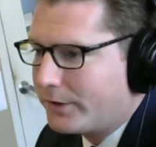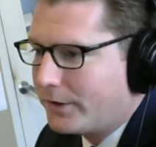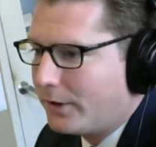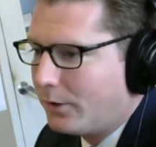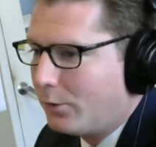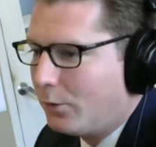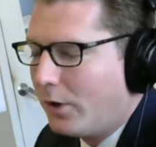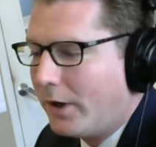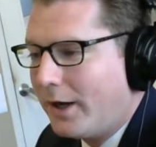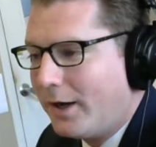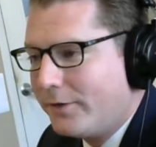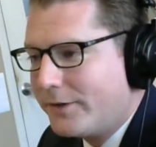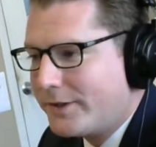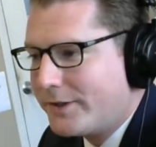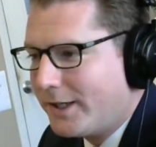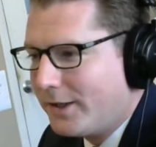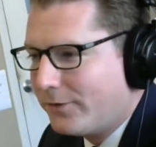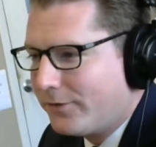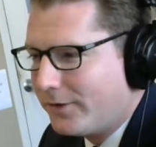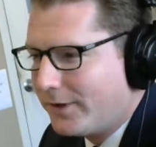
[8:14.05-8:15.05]
You know, we'll have
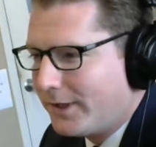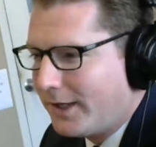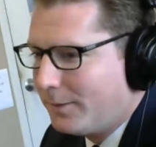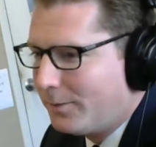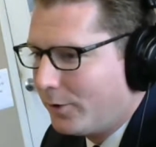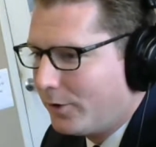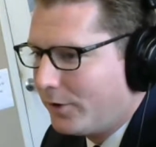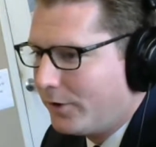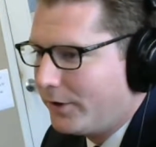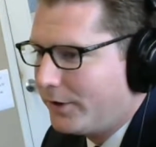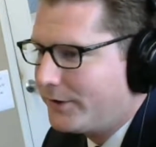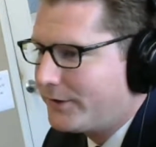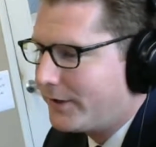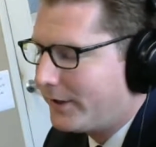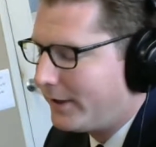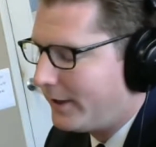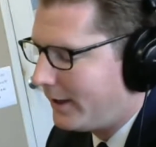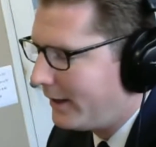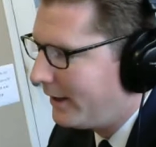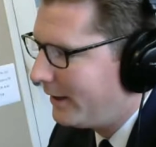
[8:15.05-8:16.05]
safer neighborhoods.
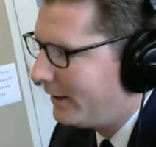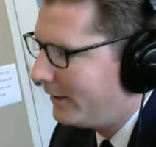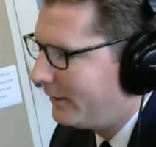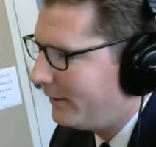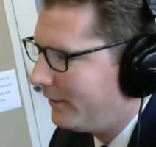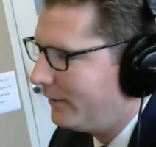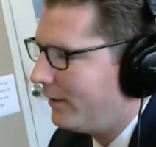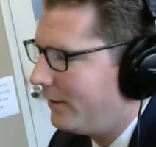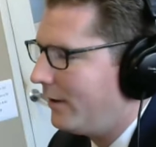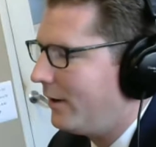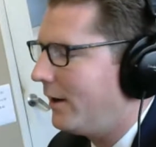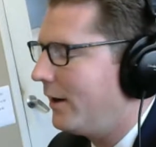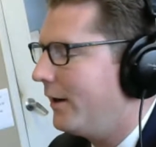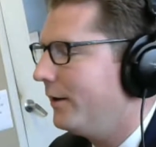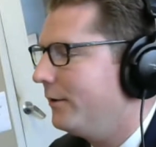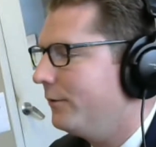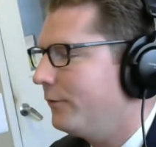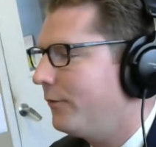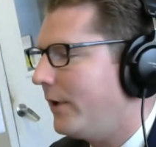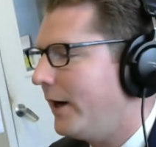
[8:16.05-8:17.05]
Uh,
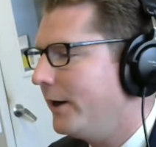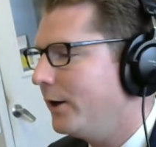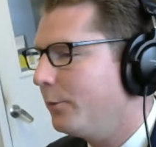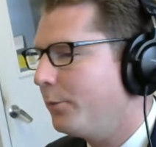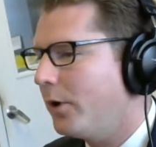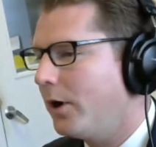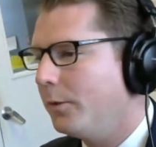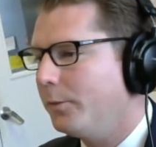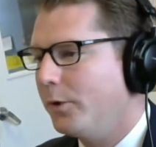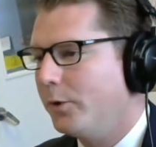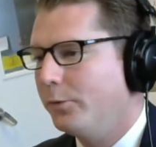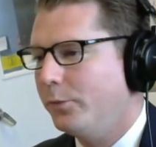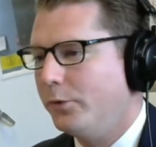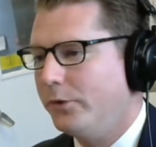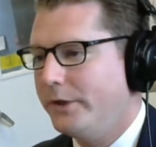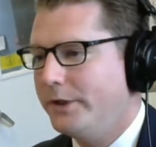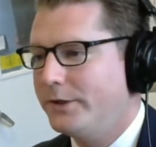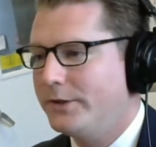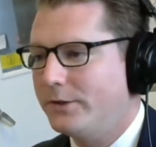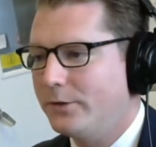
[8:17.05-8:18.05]
our fire department and
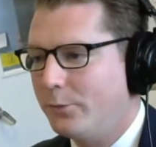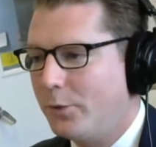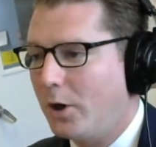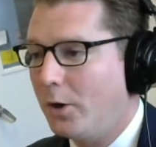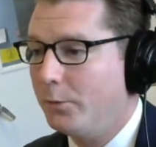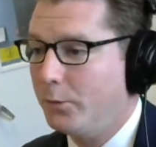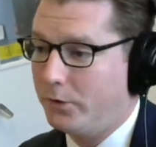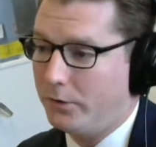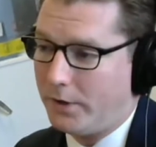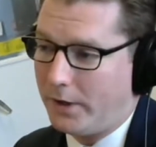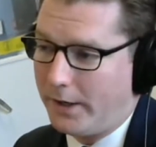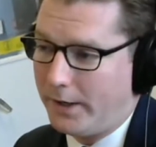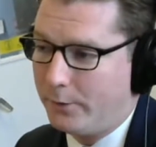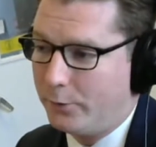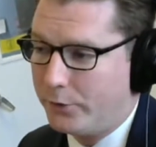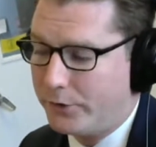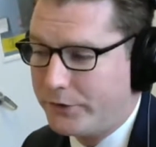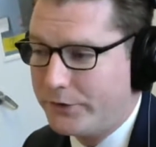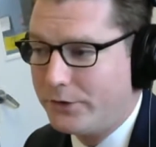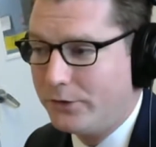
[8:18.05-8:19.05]
police department, I
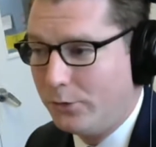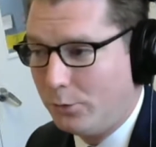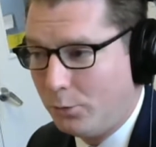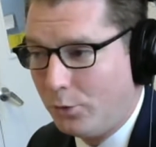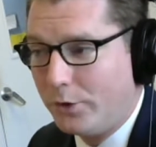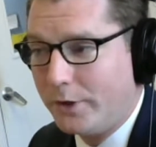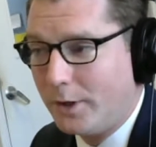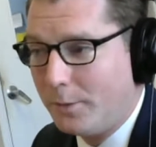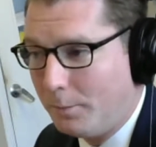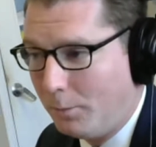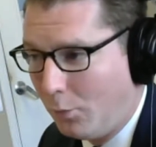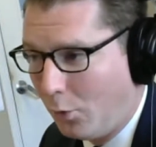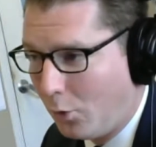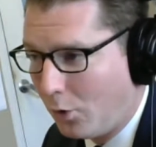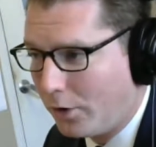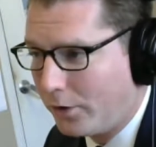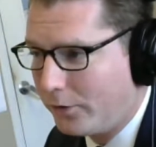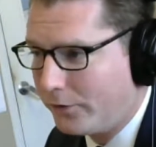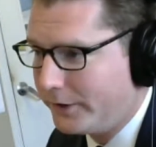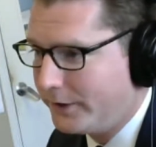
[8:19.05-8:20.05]
would assume, will get
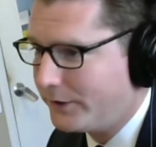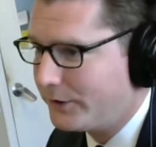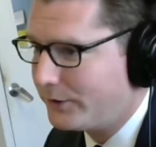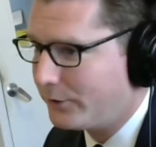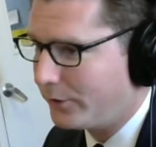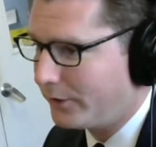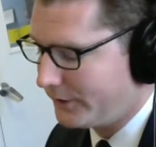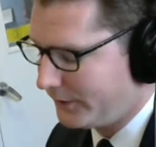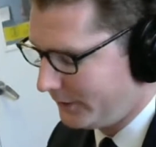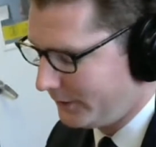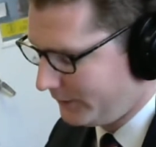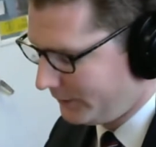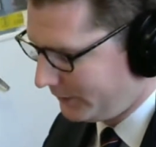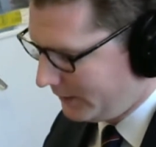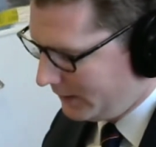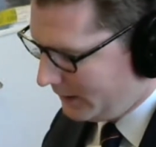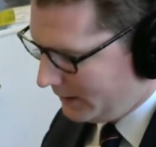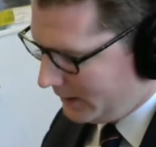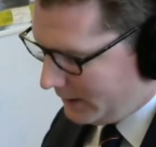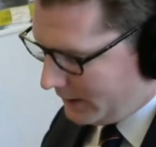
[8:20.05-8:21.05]
more resources,
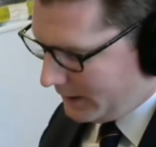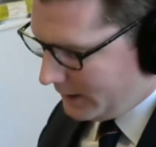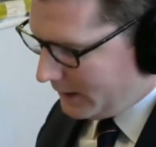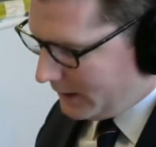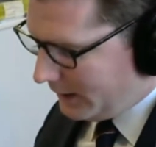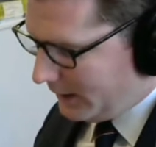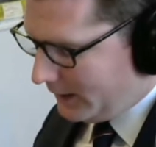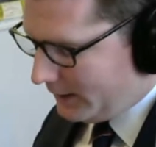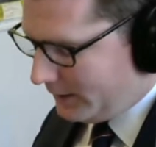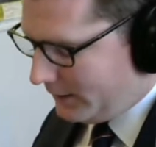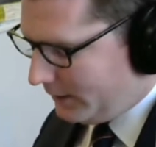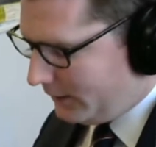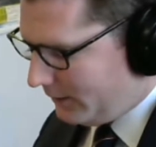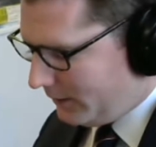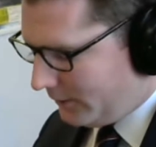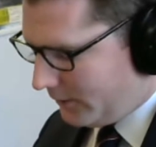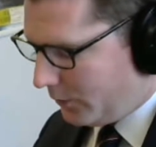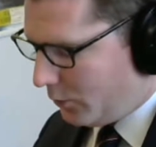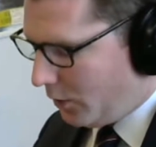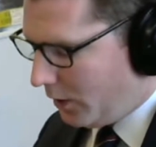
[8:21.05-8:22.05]
mm-hmm. and
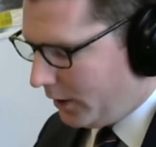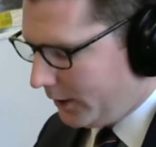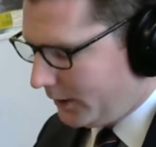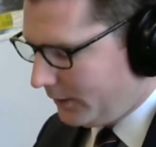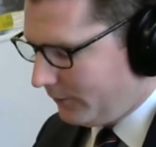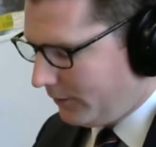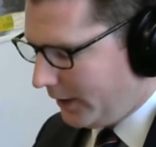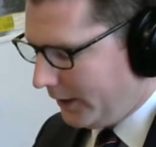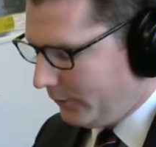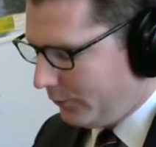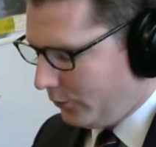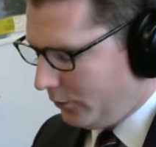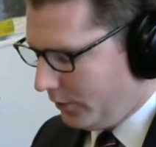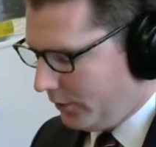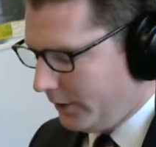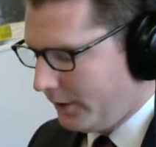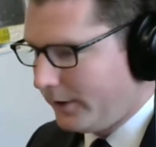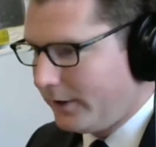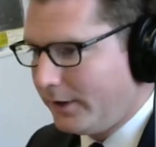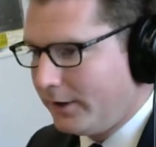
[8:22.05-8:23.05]
the quality of life
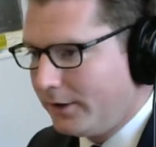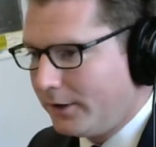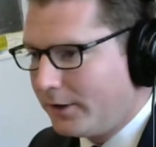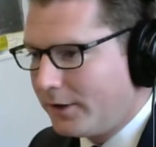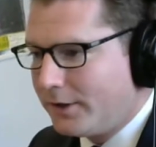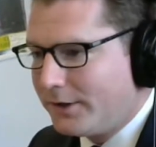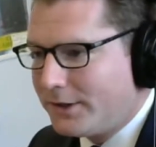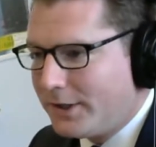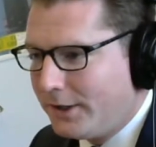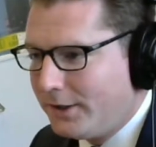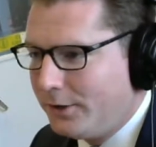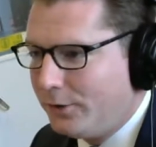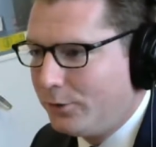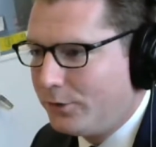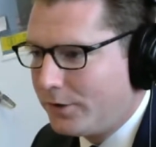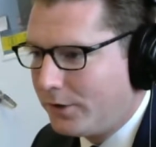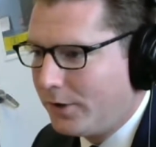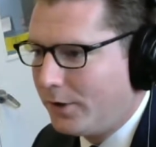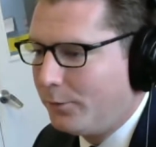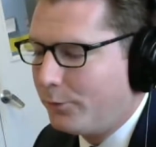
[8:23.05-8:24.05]
will continue
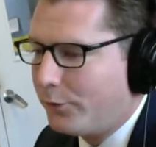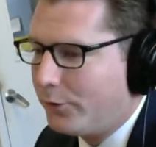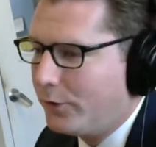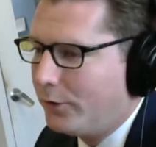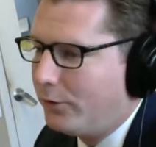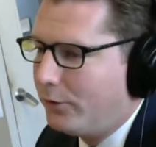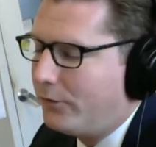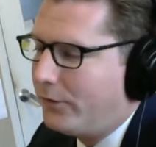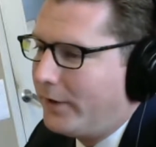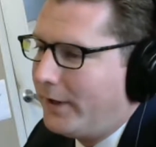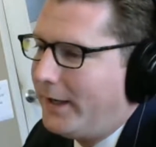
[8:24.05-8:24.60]
to improve.